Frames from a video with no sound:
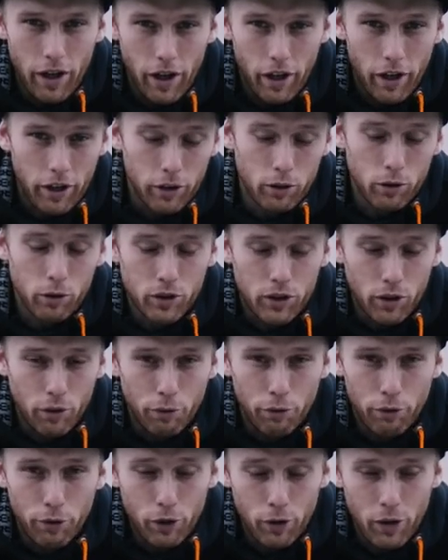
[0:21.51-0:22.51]
I took
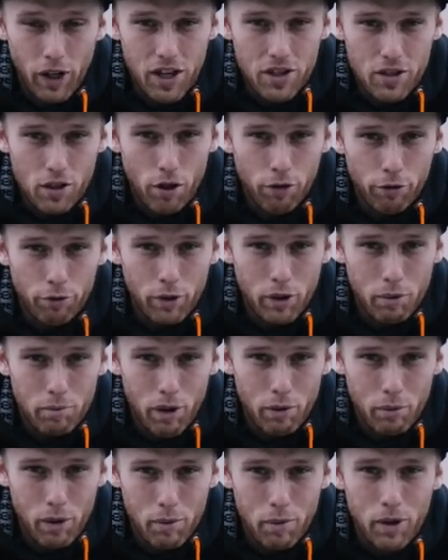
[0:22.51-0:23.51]
some few days off with
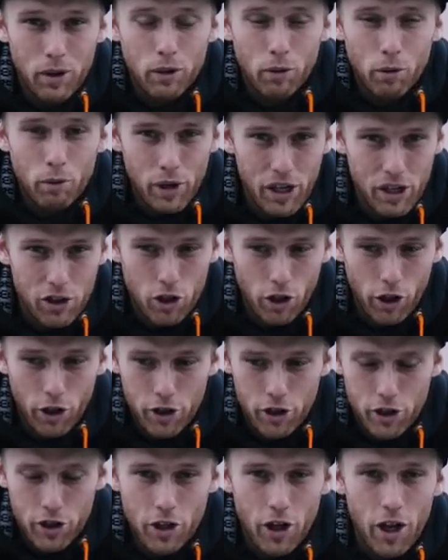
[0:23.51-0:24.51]
Meribi to
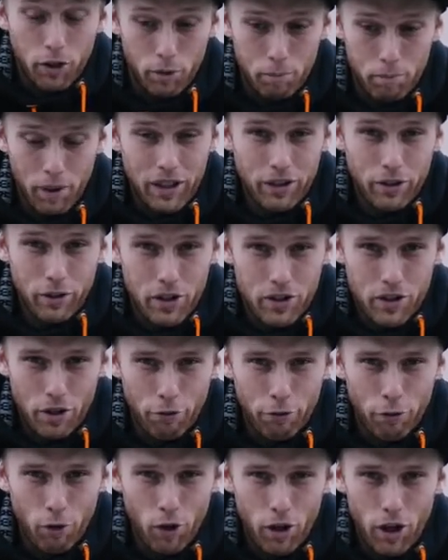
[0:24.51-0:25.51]
recharge. The batteries are
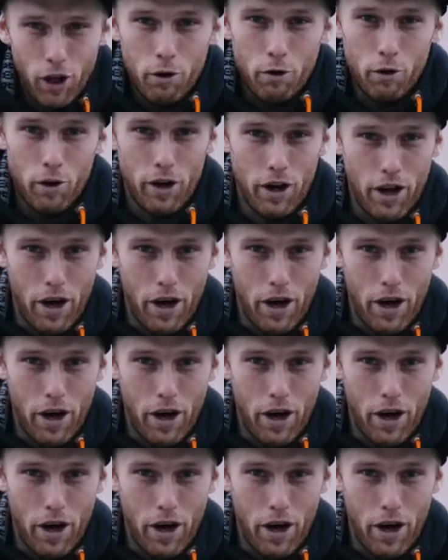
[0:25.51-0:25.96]
full now.